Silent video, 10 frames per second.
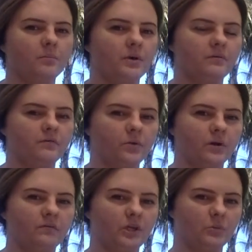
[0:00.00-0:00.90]
but
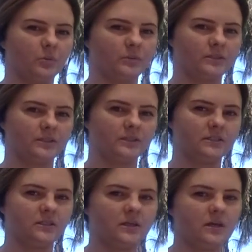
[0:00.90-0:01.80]
for video
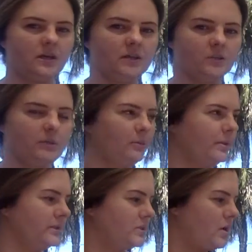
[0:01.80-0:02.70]
purposes it's going to be
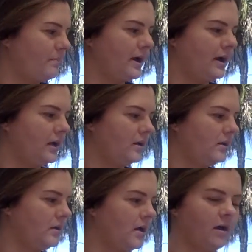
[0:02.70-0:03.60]
placed on my
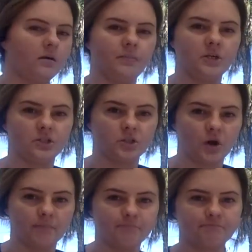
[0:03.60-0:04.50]
patient's
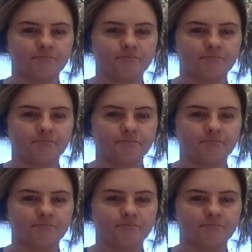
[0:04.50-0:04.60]
arm.